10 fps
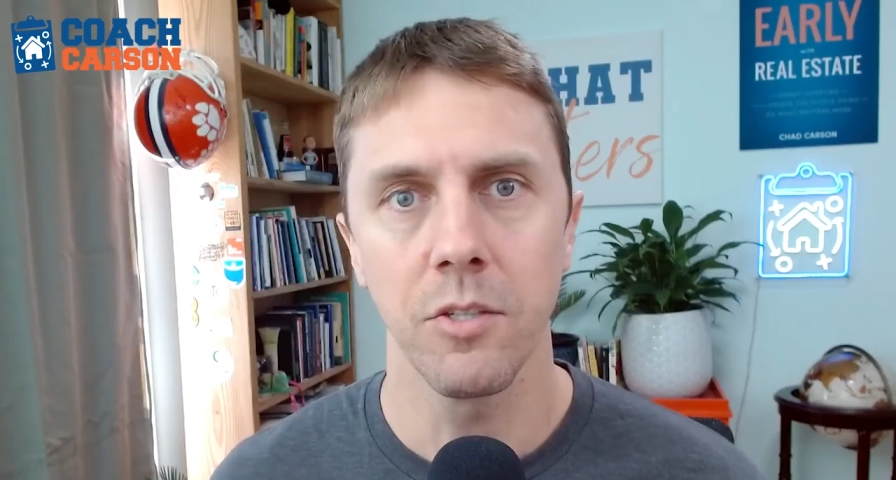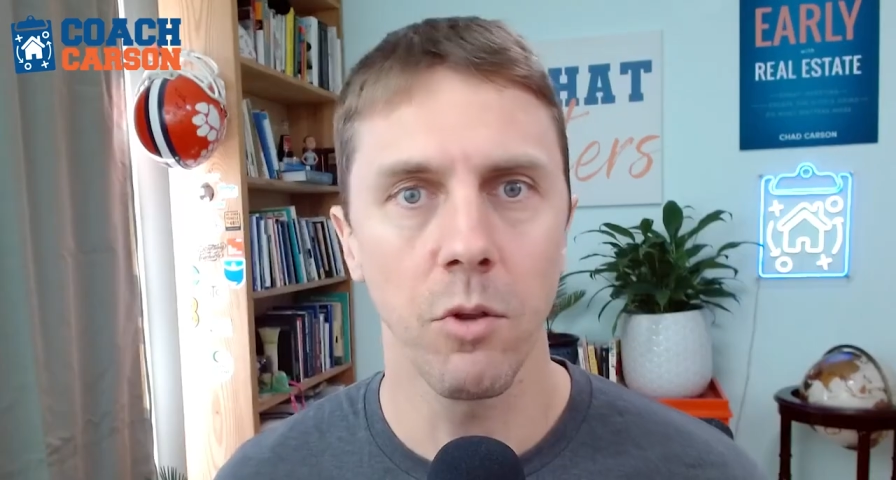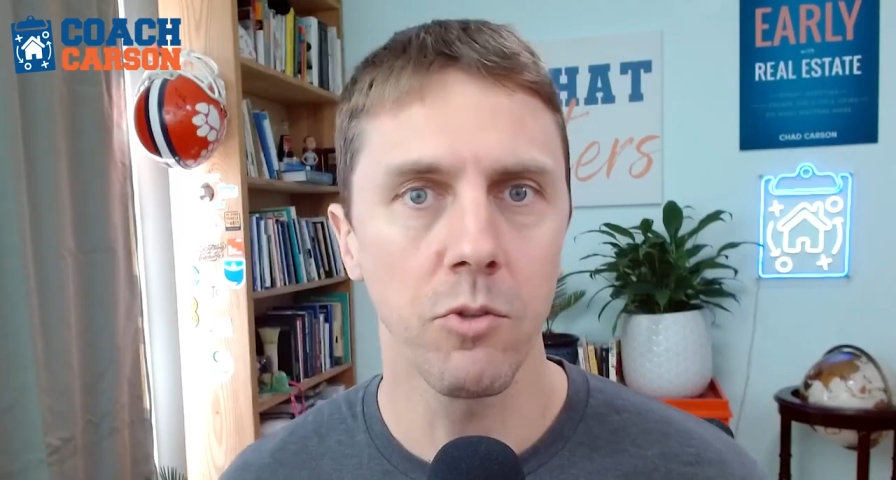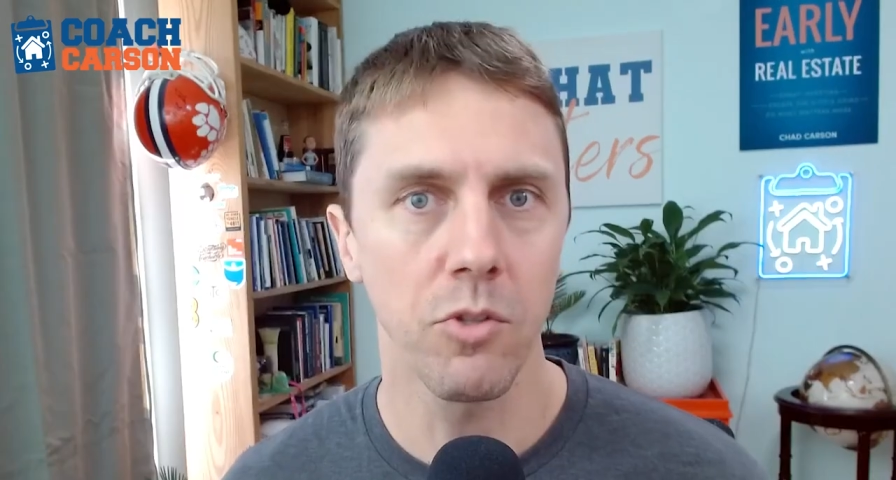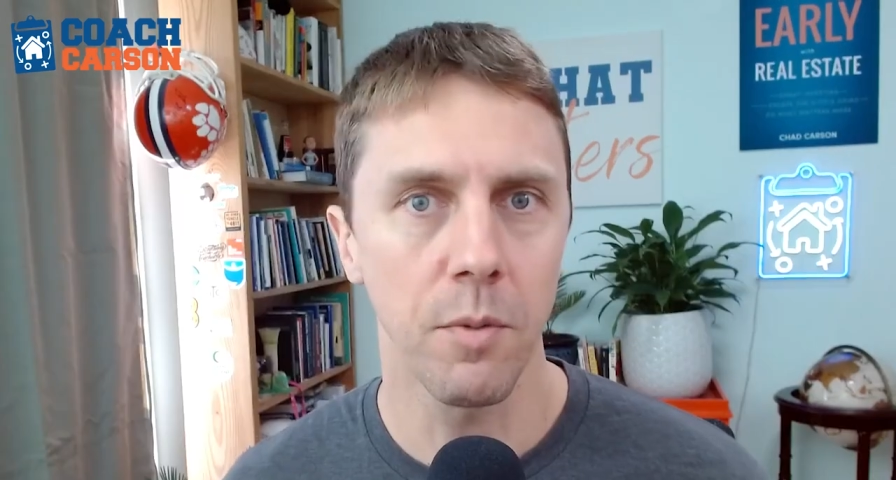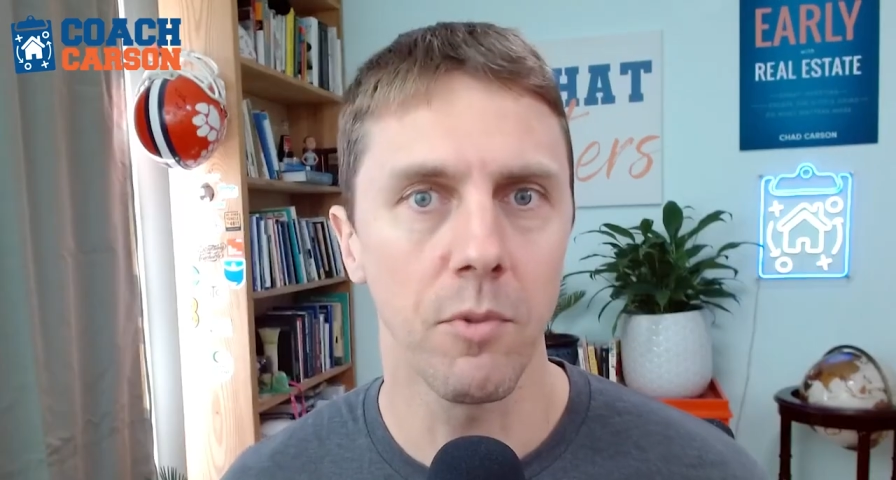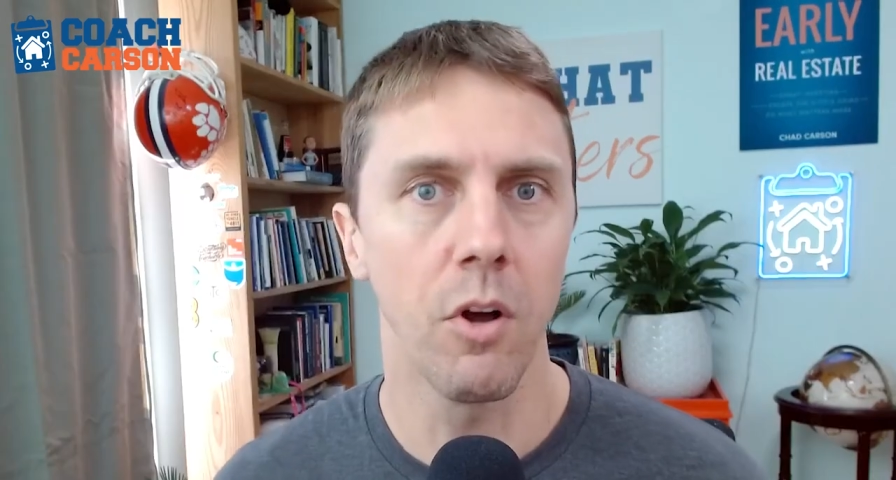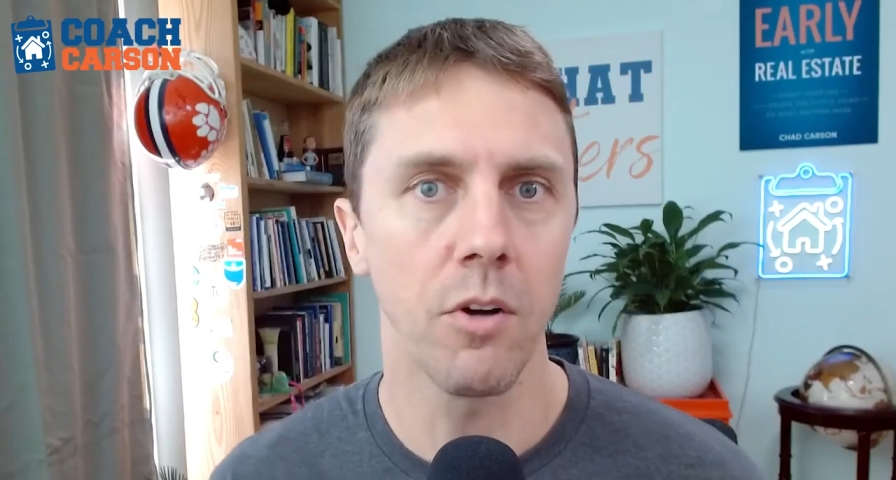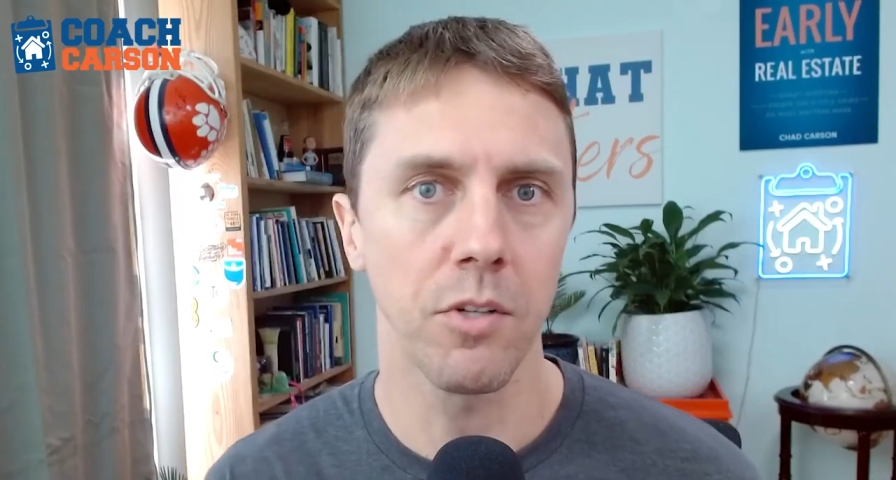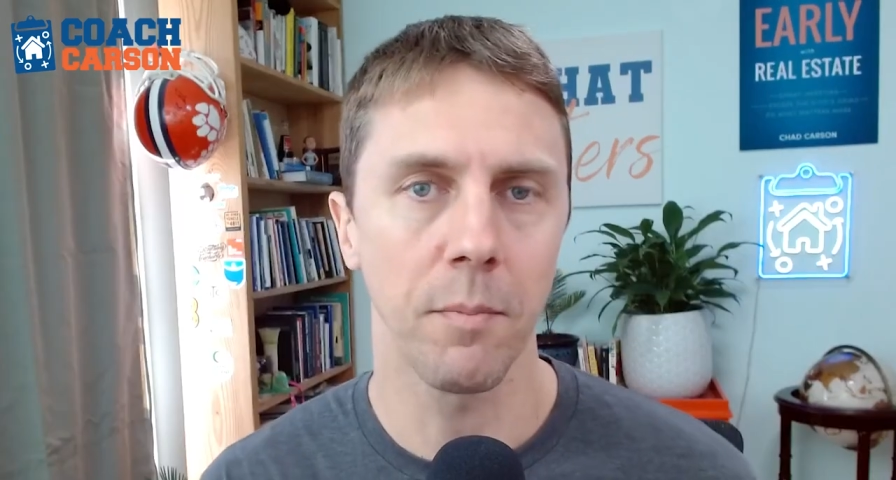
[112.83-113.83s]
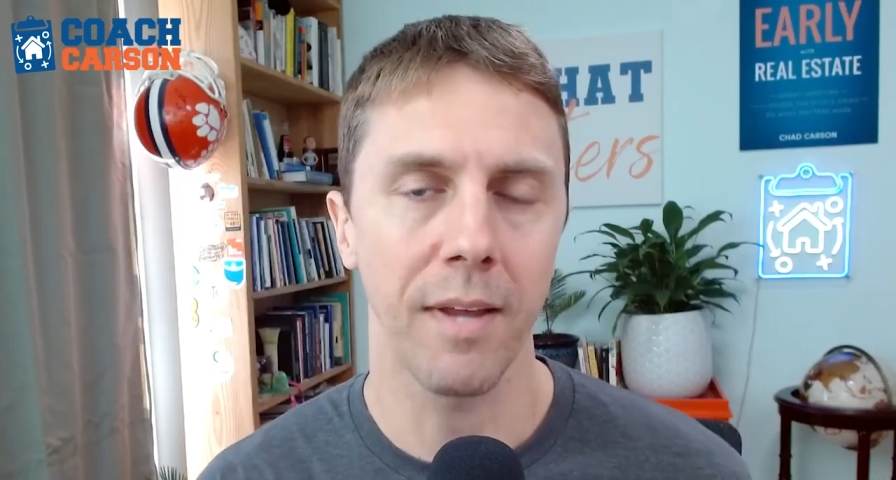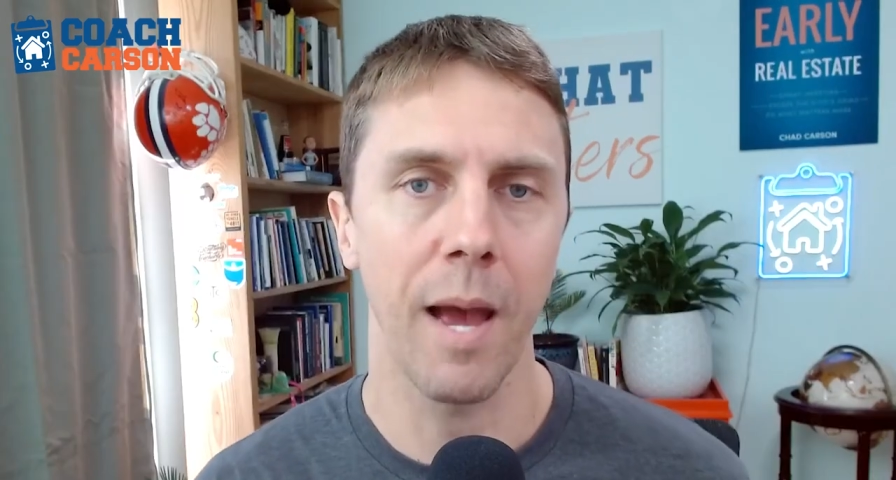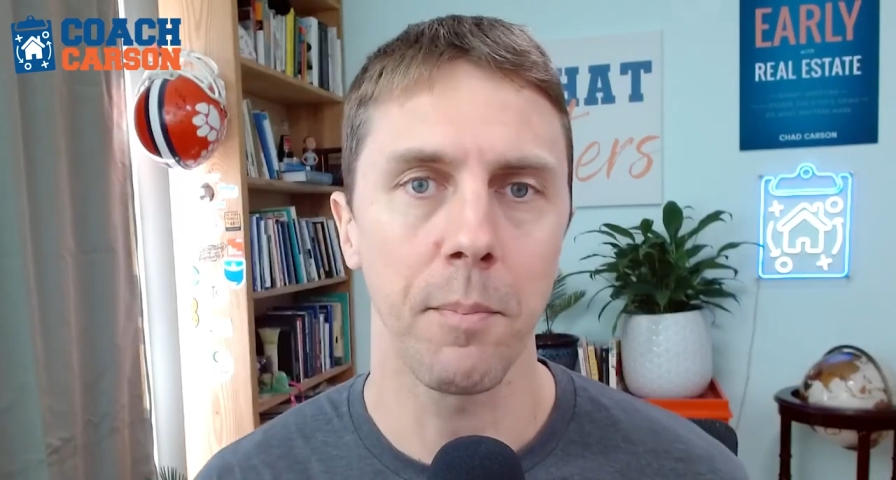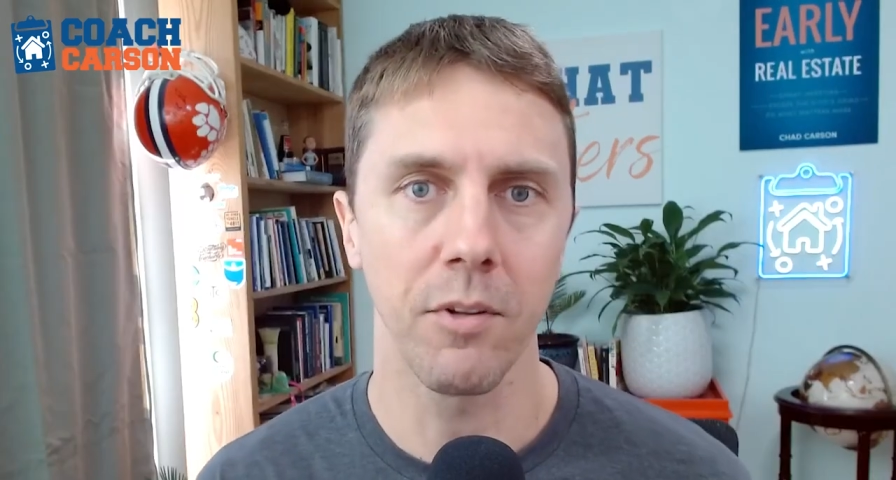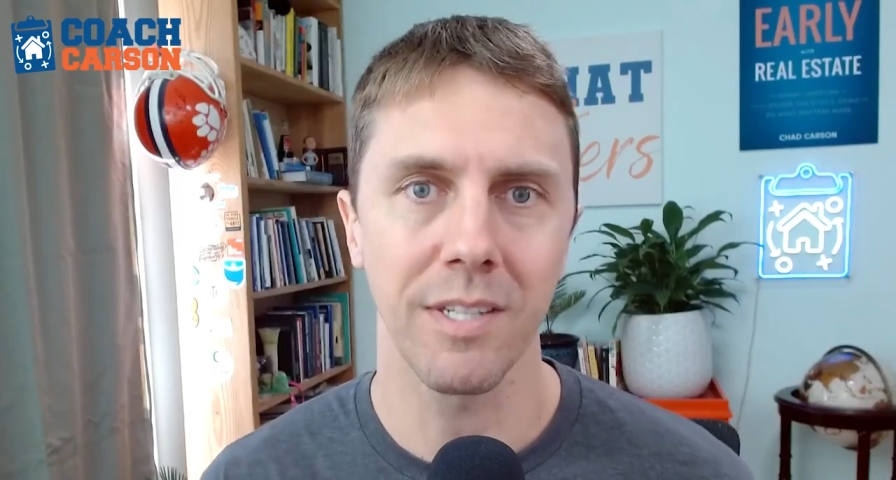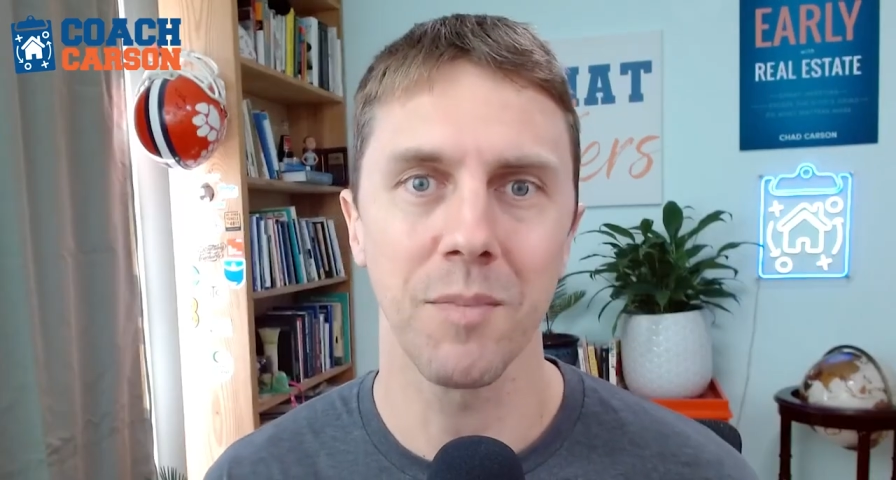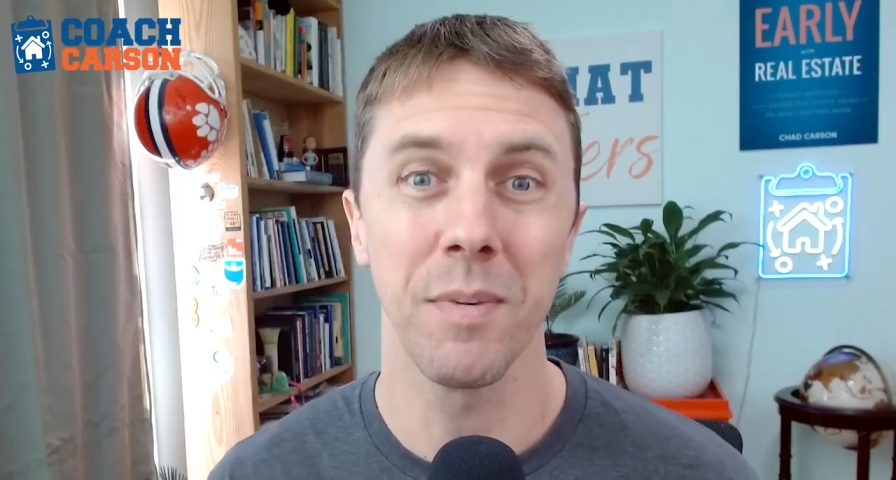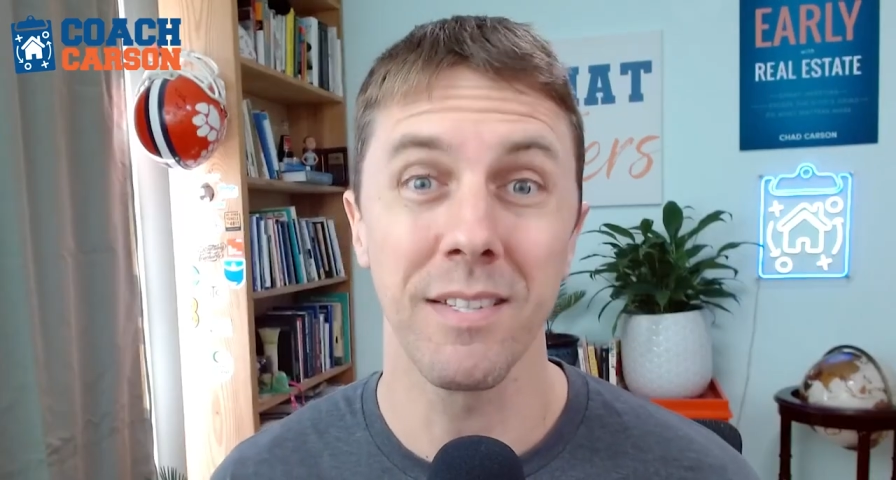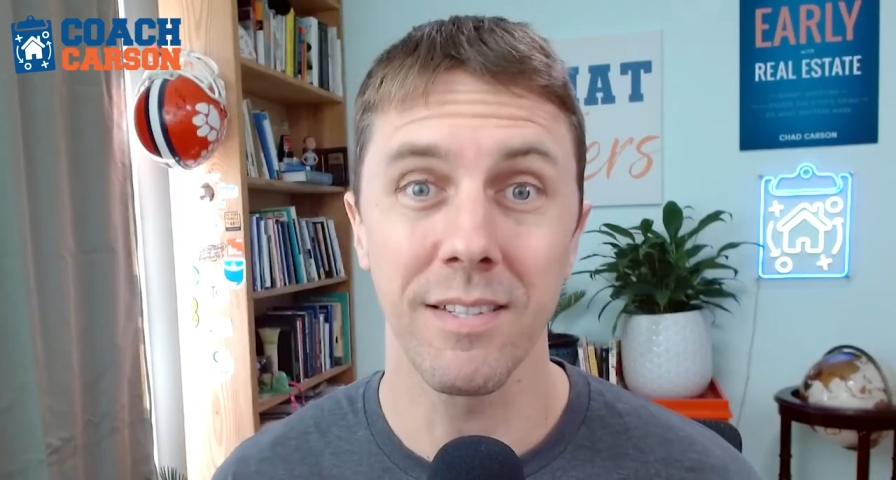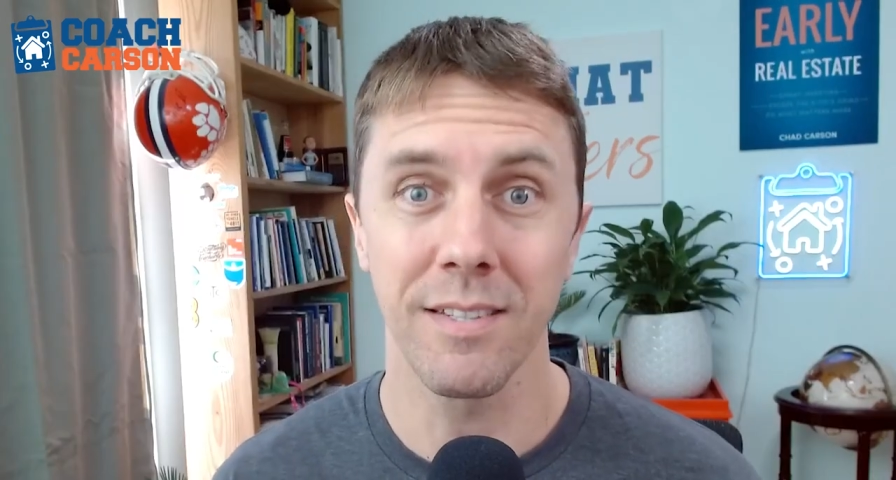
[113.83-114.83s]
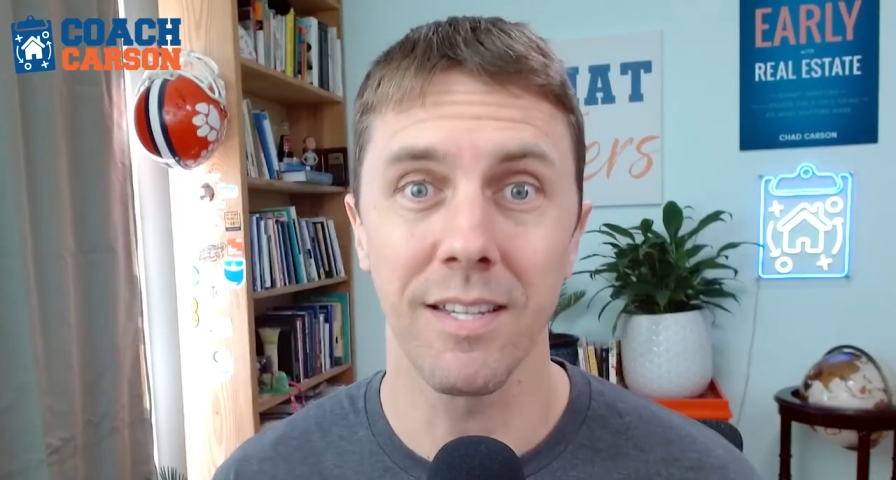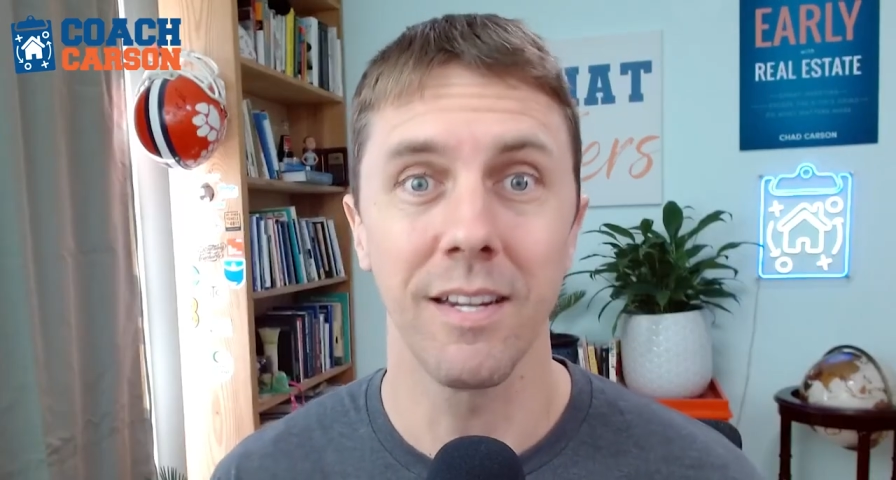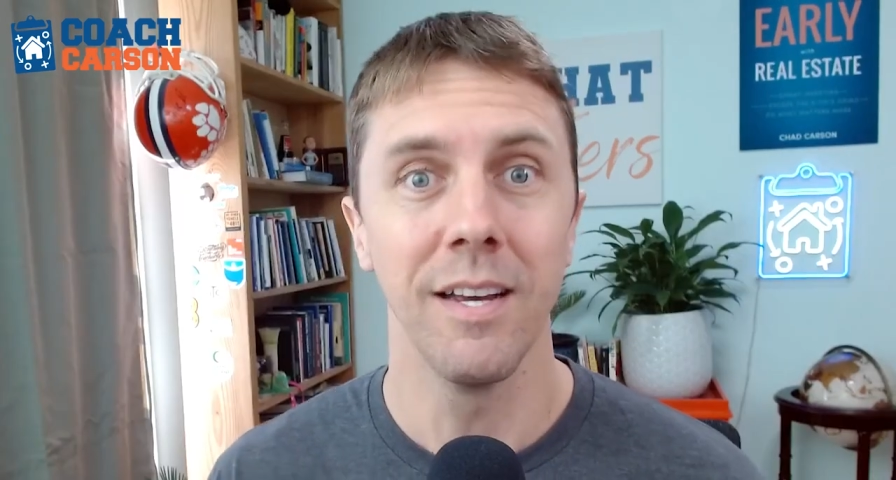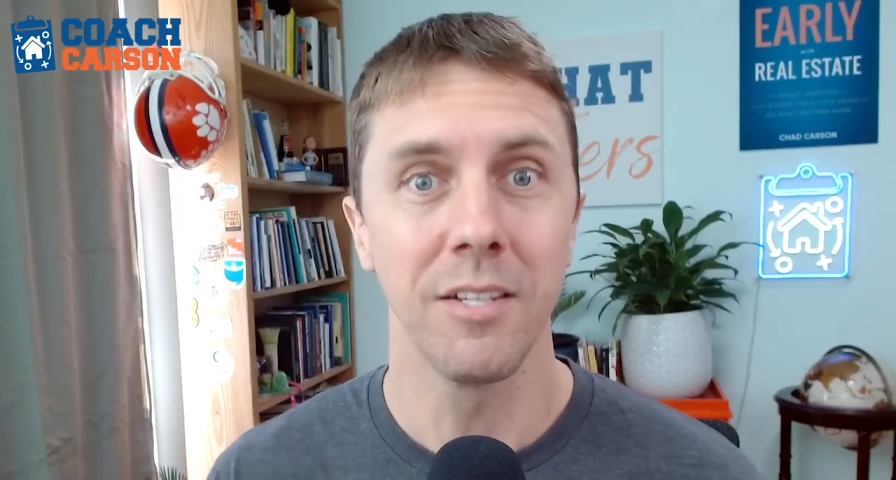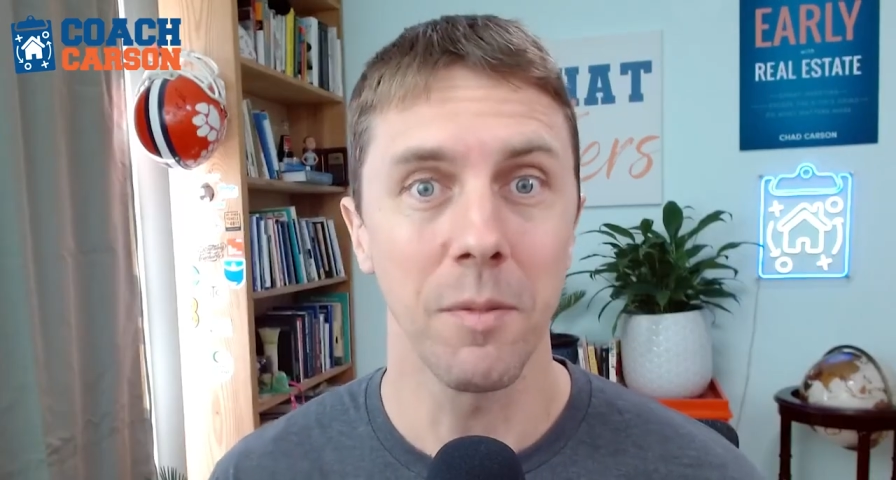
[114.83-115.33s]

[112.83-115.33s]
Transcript: So those are some long-term capital expenses that